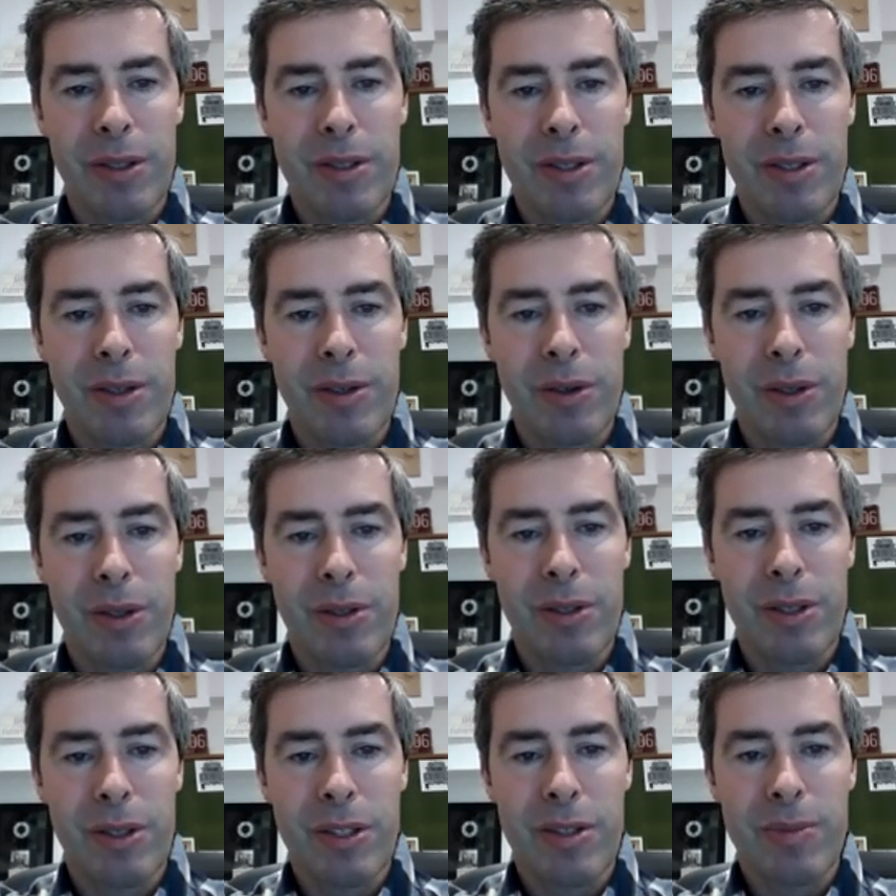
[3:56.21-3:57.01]
And so you're
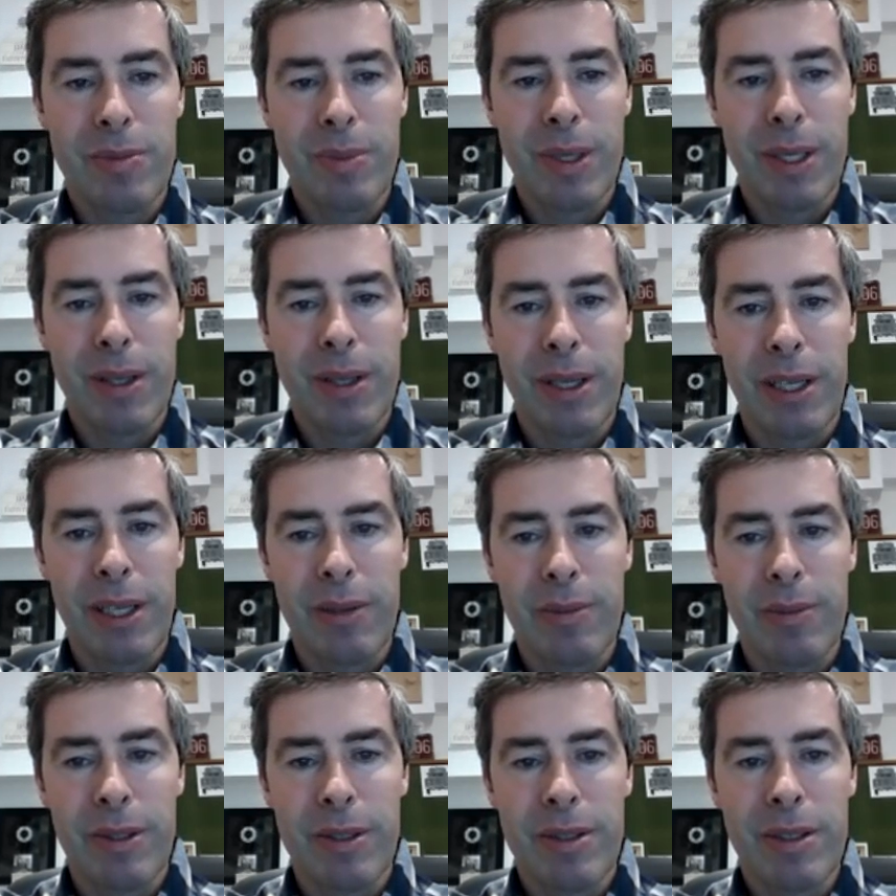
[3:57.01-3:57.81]
going to split the
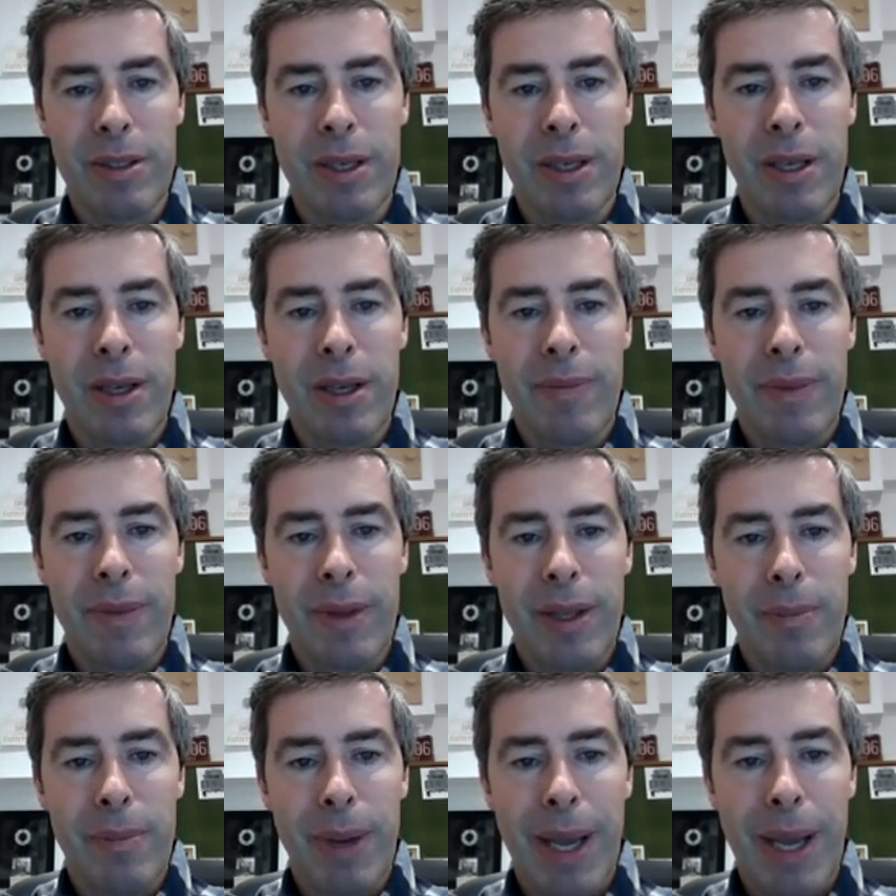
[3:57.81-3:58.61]
ligaments
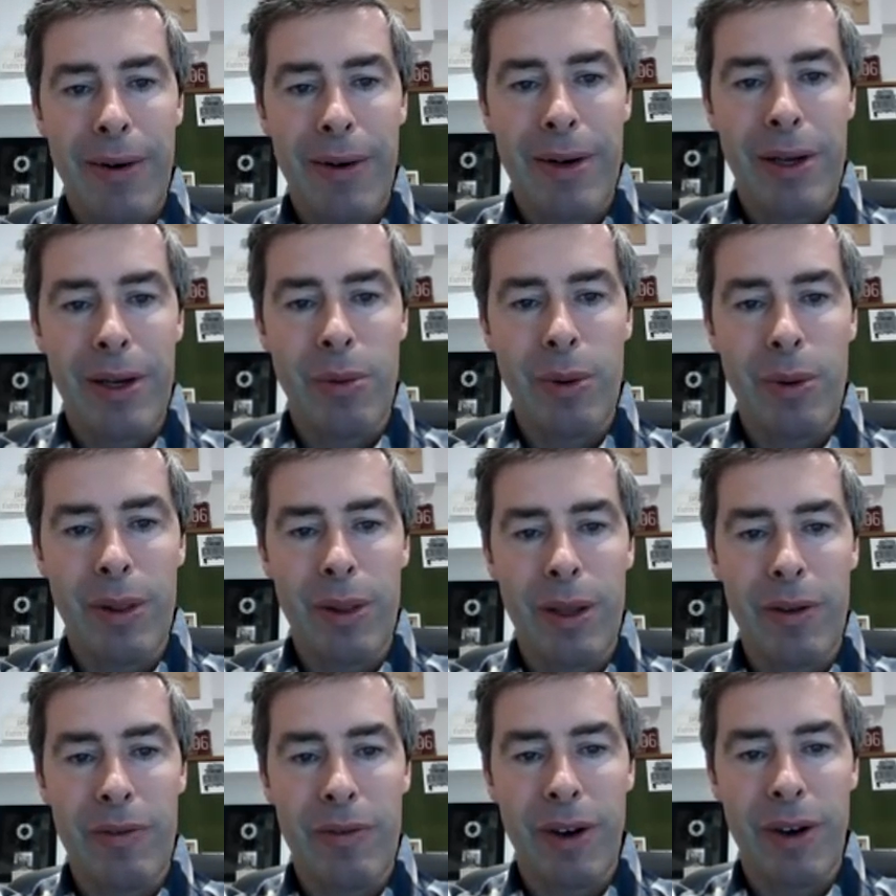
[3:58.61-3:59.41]
parallel with
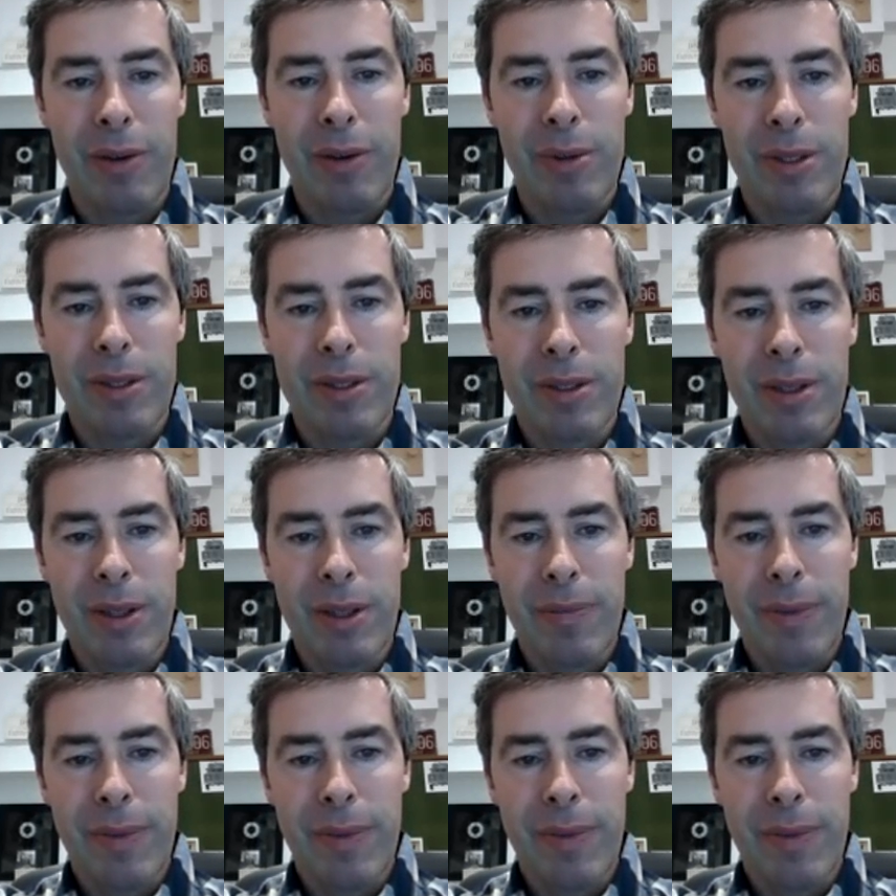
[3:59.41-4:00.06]
their fibers.